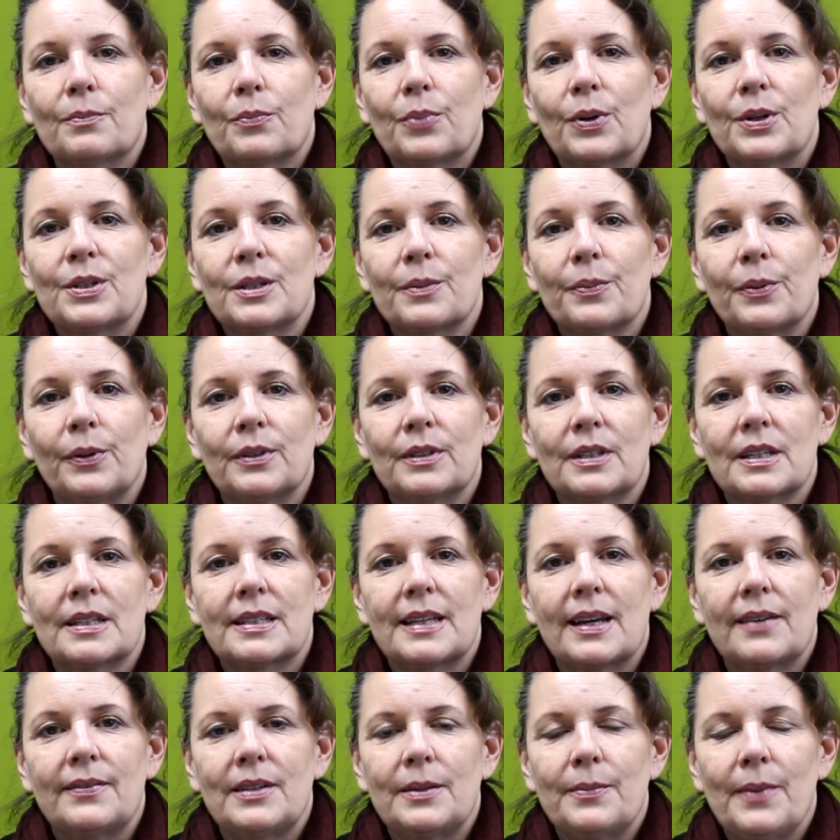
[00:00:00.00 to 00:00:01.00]
principles in
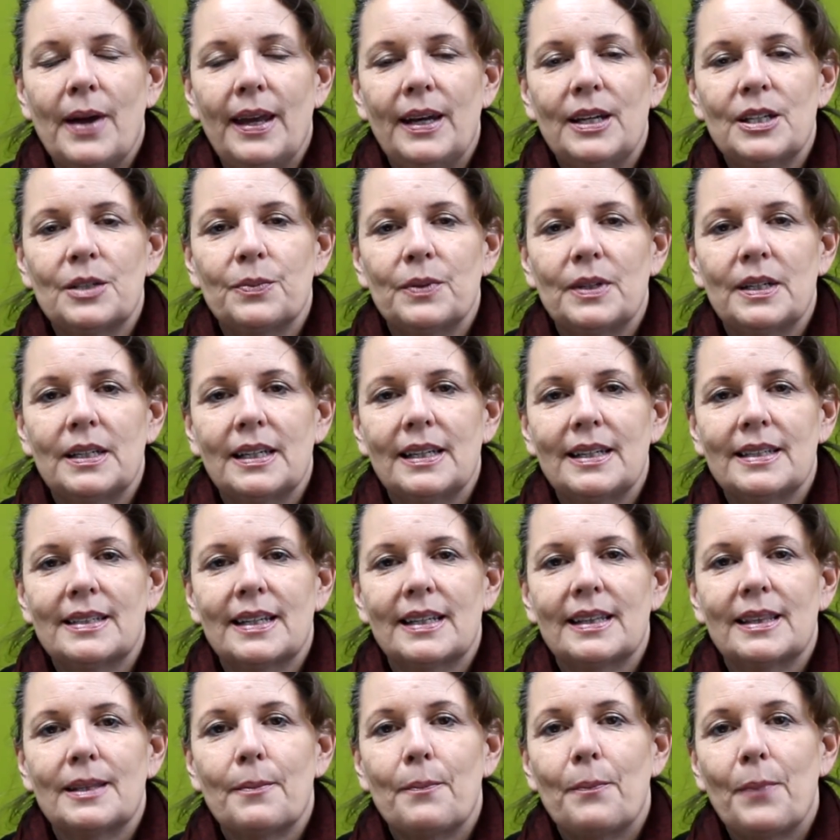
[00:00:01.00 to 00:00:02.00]
safety management is
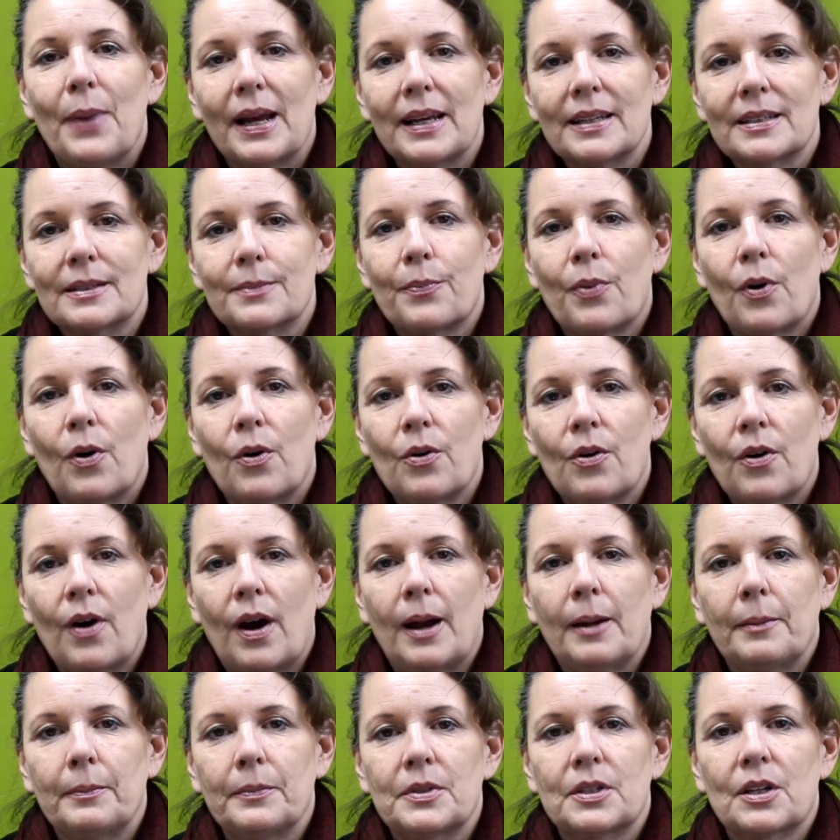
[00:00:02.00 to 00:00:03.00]
that the best
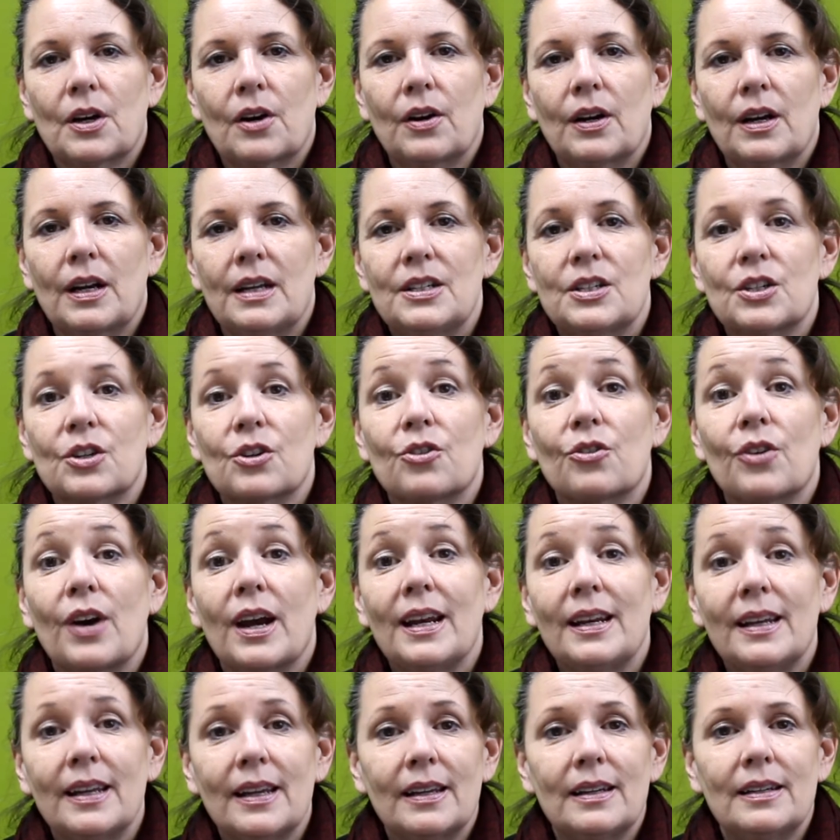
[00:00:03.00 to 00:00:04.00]
programs are
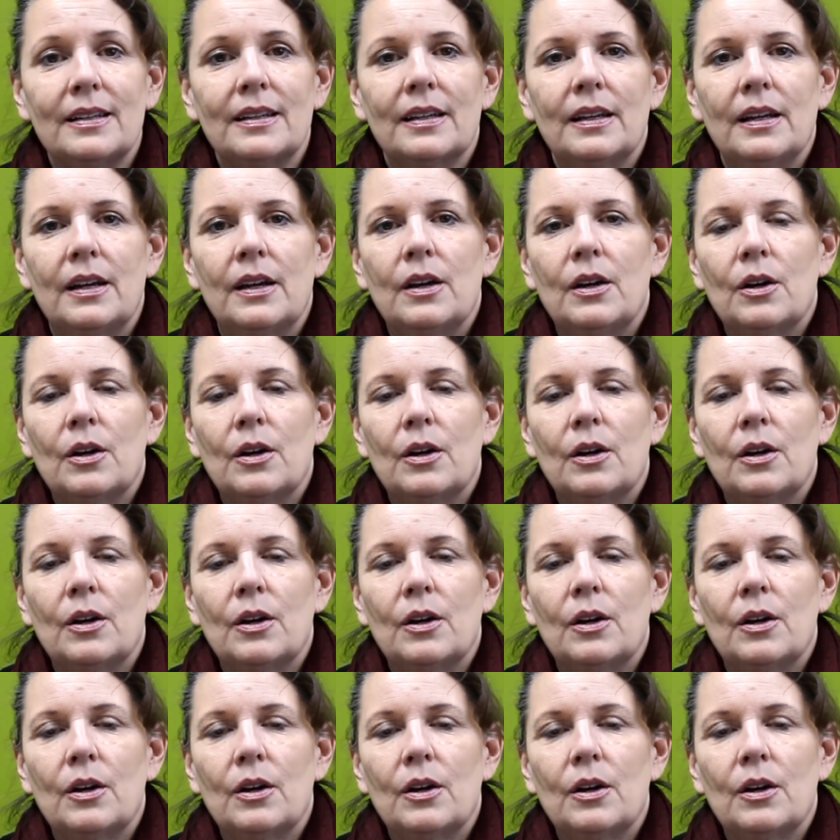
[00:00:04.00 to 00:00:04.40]
integrated